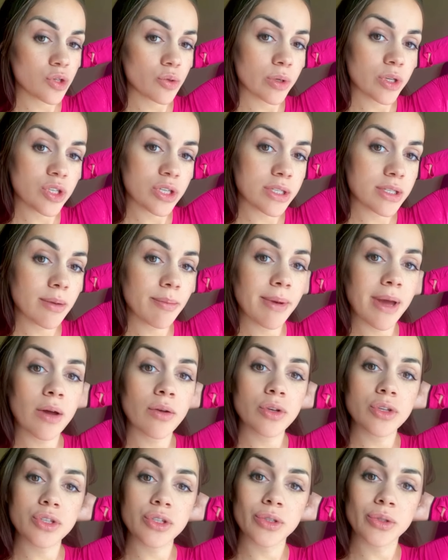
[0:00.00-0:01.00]
which is
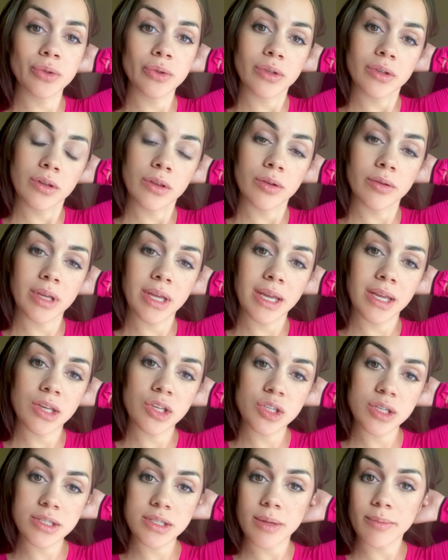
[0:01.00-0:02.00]
about 2 to 3
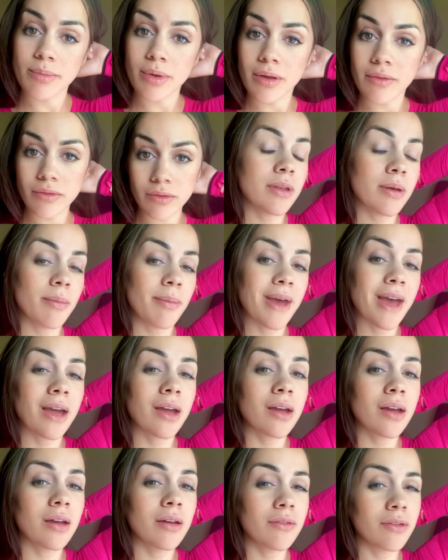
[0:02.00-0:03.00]
inches above the
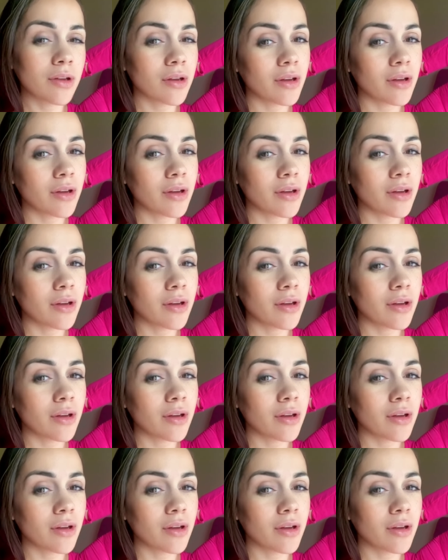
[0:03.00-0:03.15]
back of your